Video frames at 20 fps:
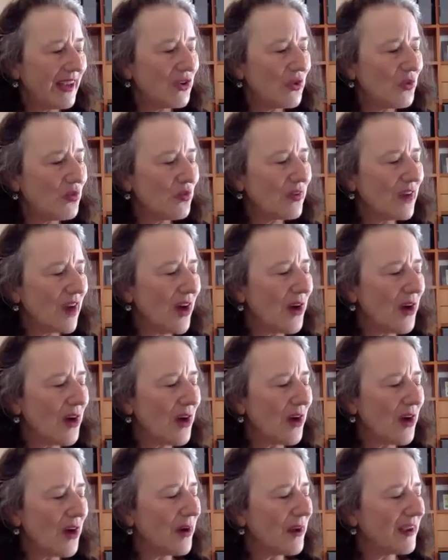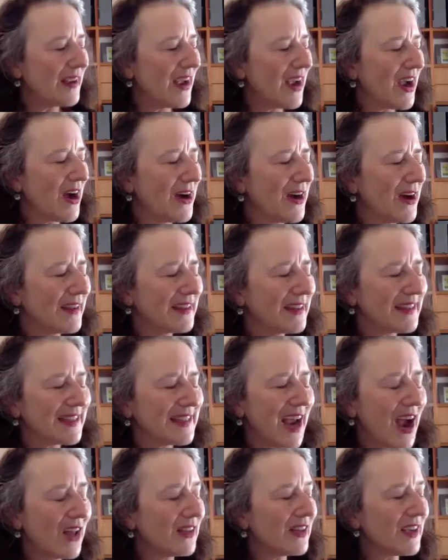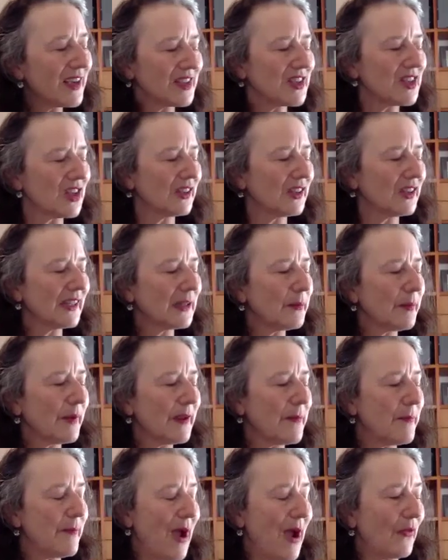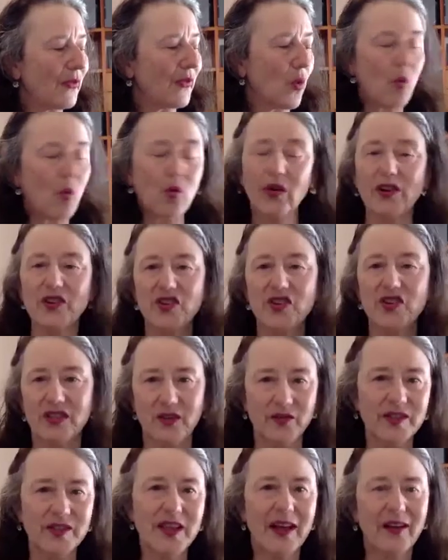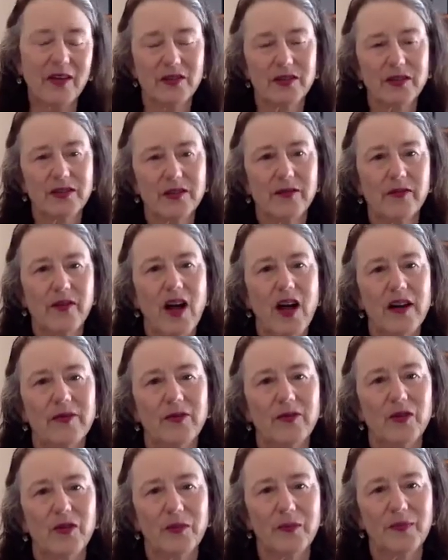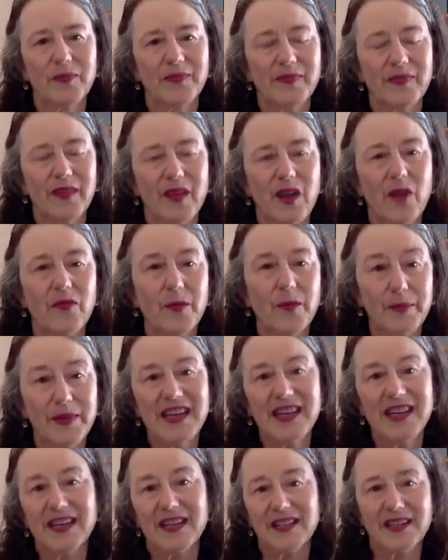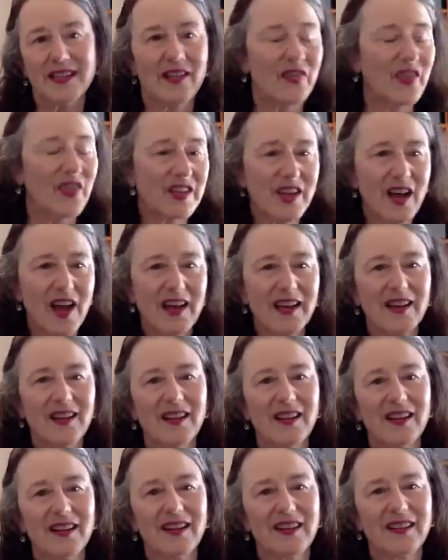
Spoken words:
you tell us a little bit about the origins of Second Survival, of the piece and the title?